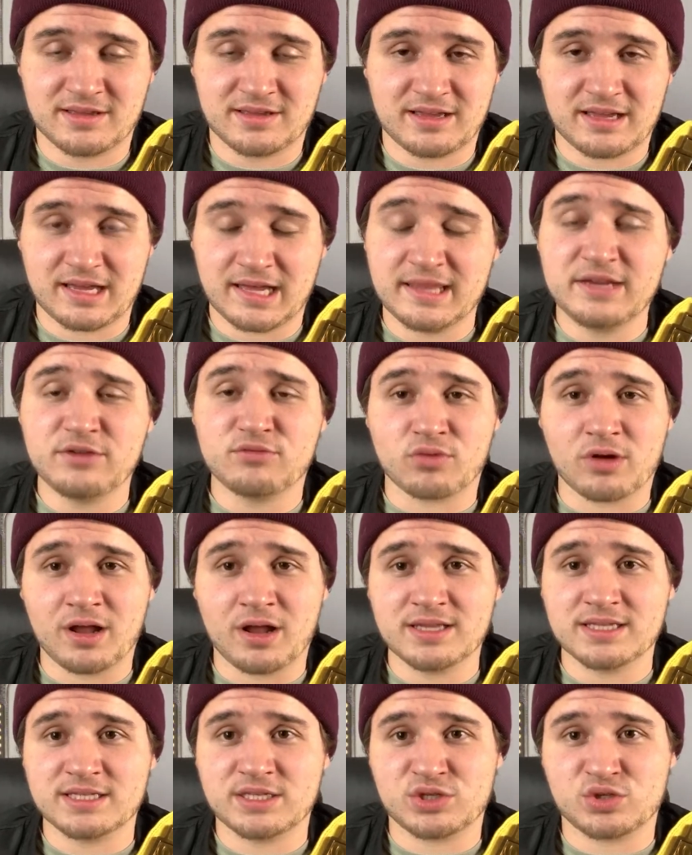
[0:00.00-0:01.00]
I think
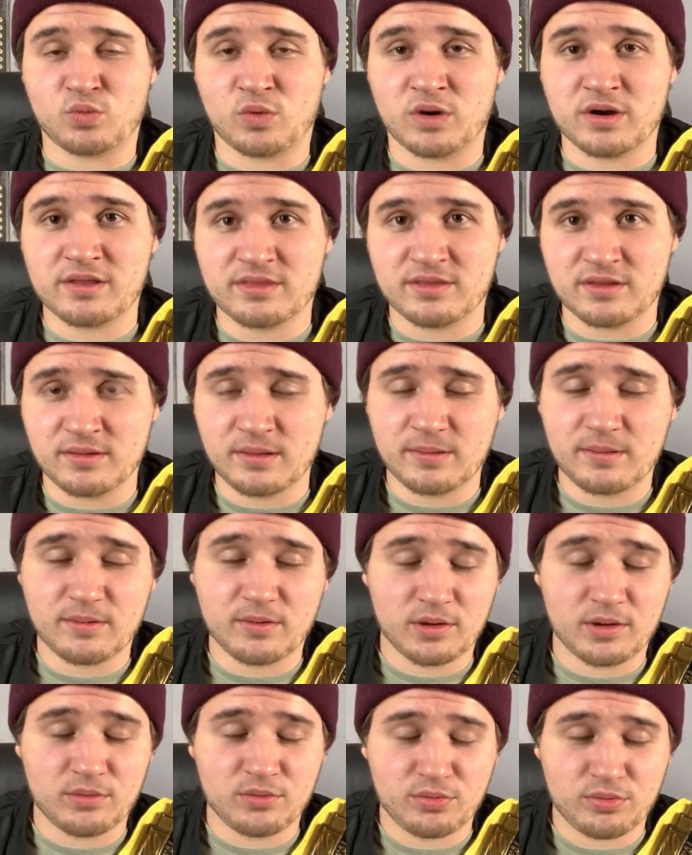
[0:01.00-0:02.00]
Rollins is one of the
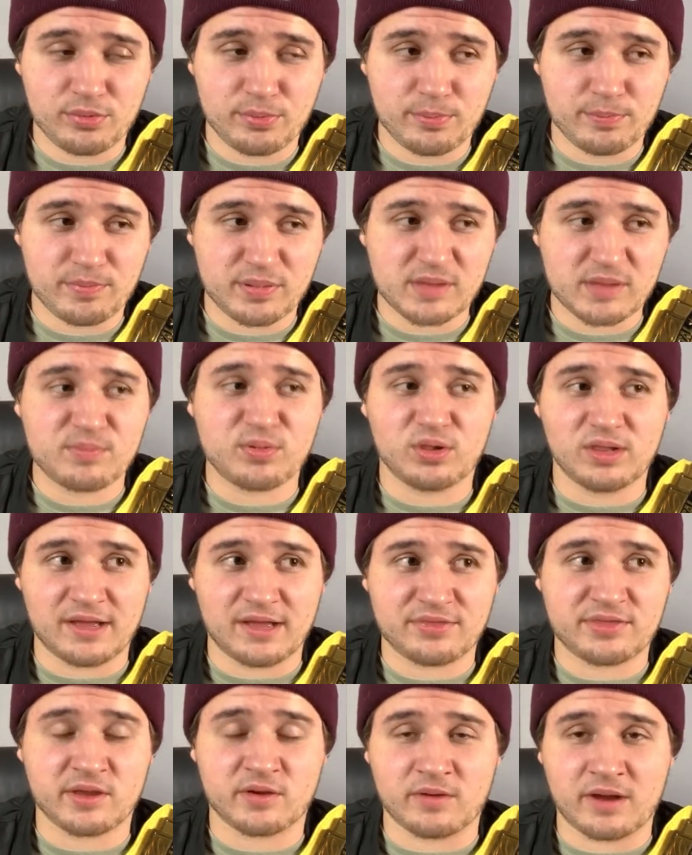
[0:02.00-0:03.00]
people out
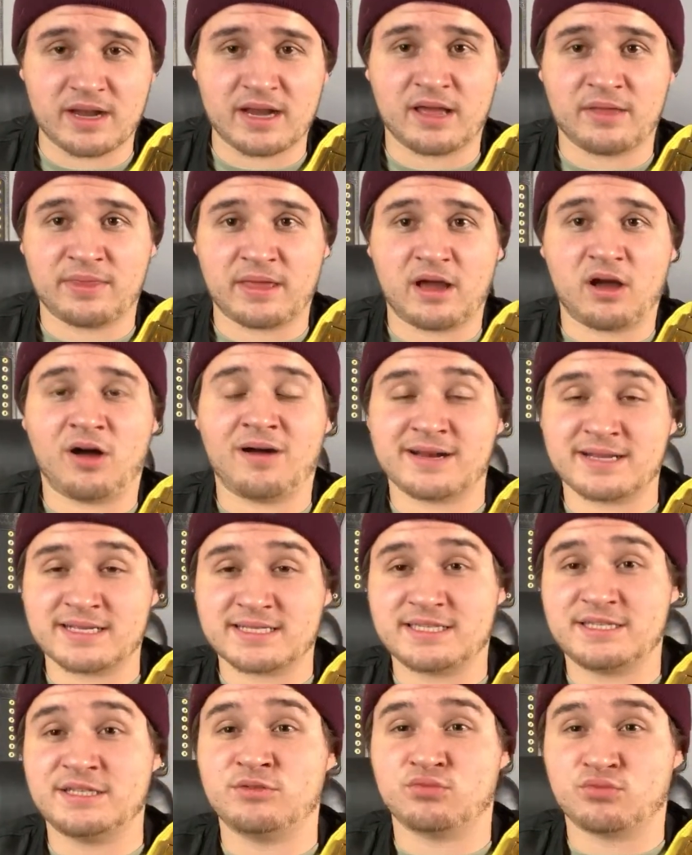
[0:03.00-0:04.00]
there right now that
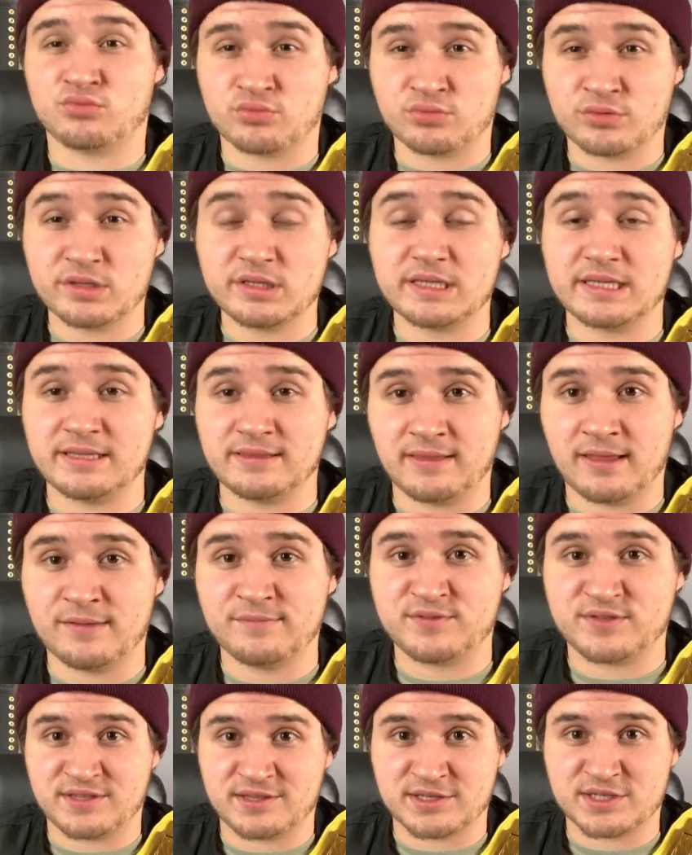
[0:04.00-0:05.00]
honestly really
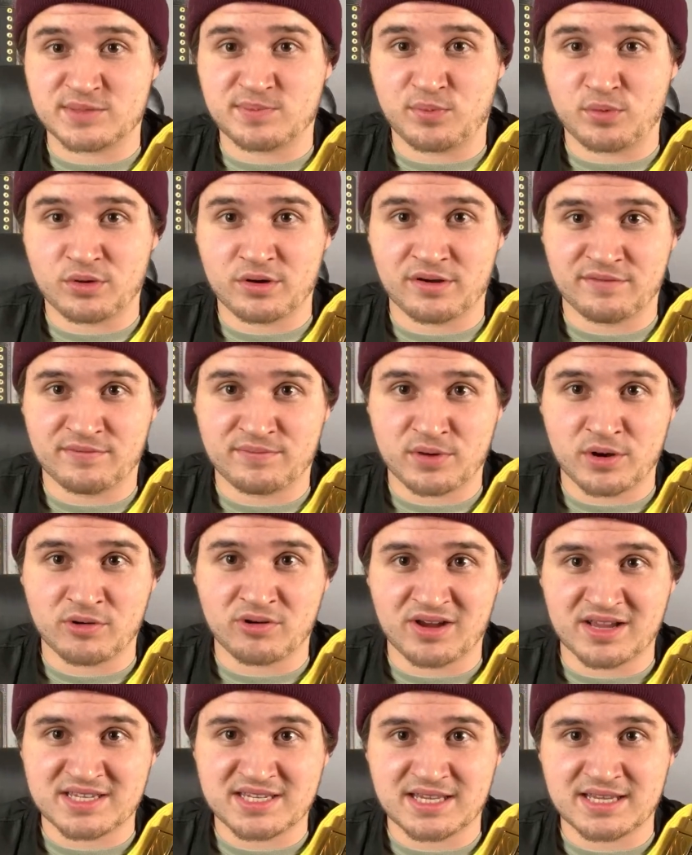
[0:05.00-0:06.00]
loves sport of pro
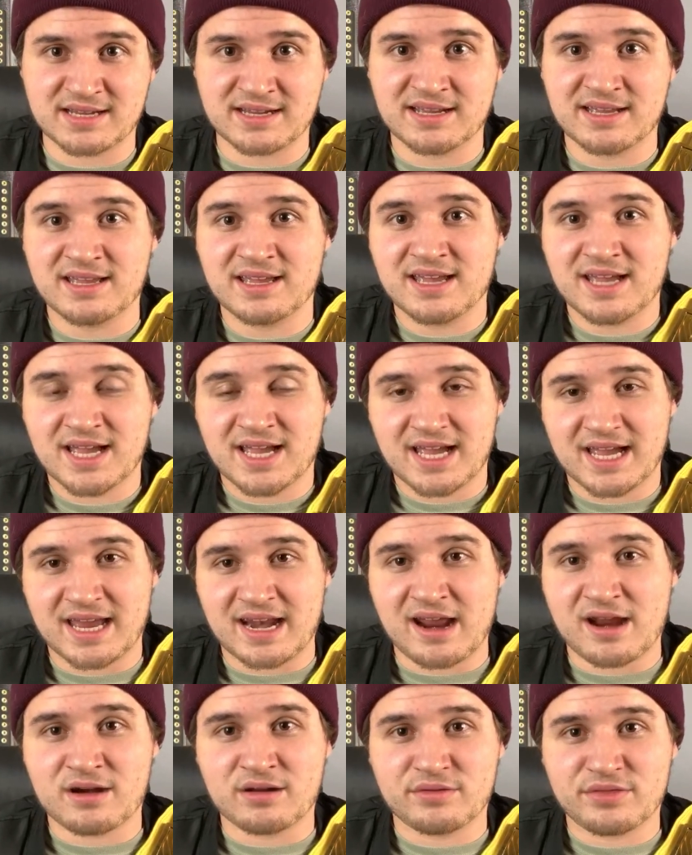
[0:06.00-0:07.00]
wrestling, and
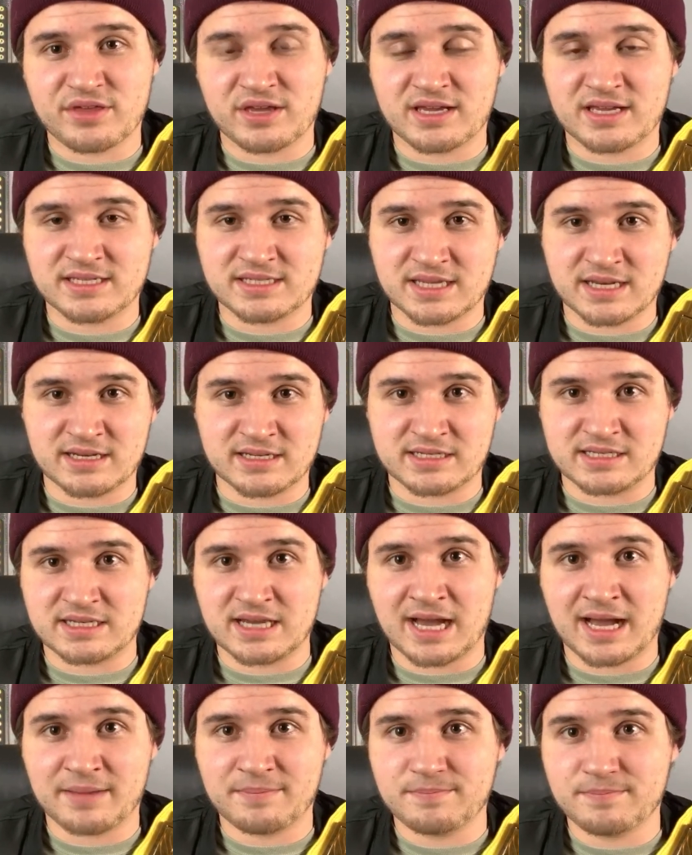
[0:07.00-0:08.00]
I don't think he's gonna
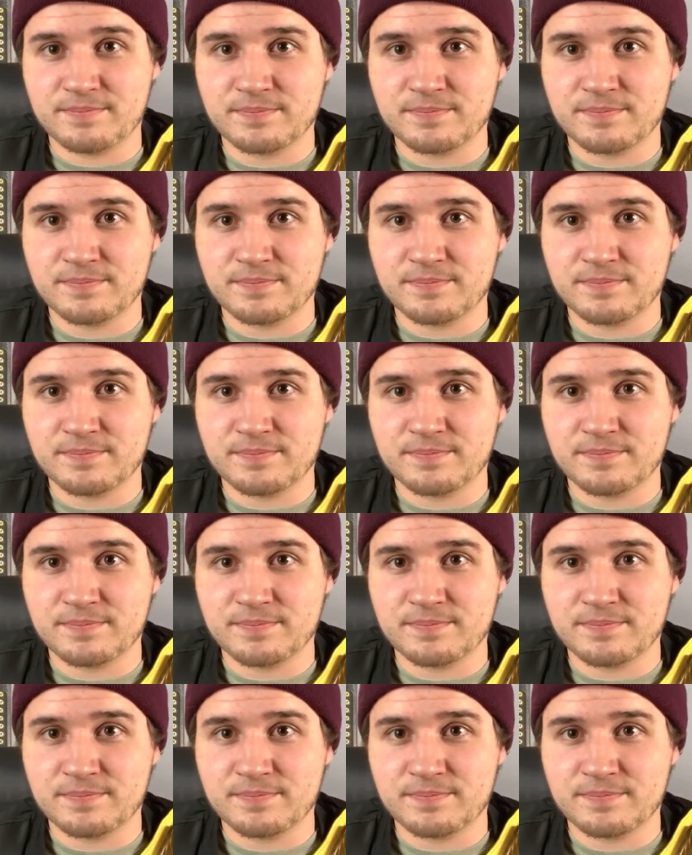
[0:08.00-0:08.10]
stop.